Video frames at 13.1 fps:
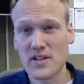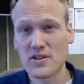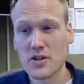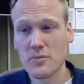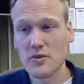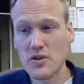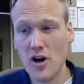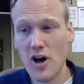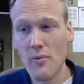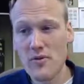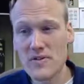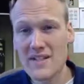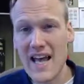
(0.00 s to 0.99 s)
contribute to
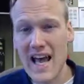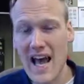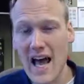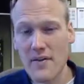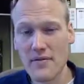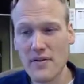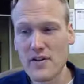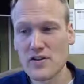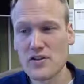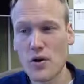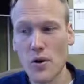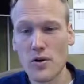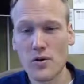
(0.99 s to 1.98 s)
almost half of the
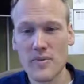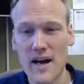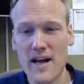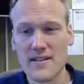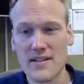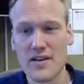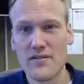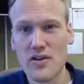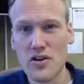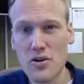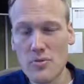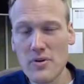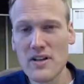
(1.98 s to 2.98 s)
total mass of
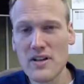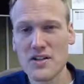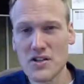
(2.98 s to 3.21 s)
human